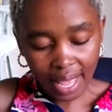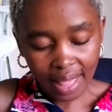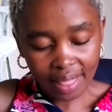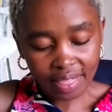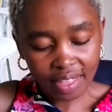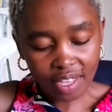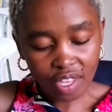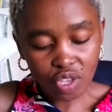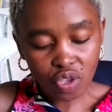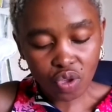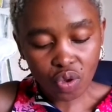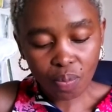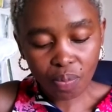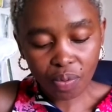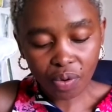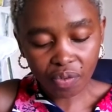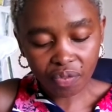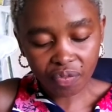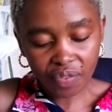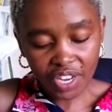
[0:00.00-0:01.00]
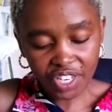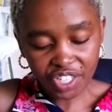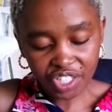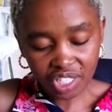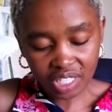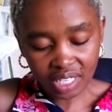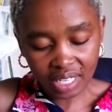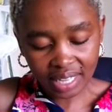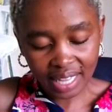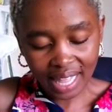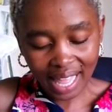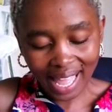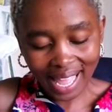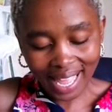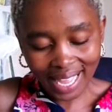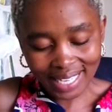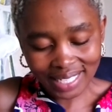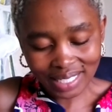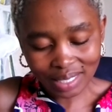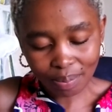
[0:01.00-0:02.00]
and the new professional
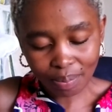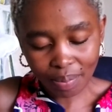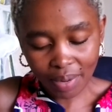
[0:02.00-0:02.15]
and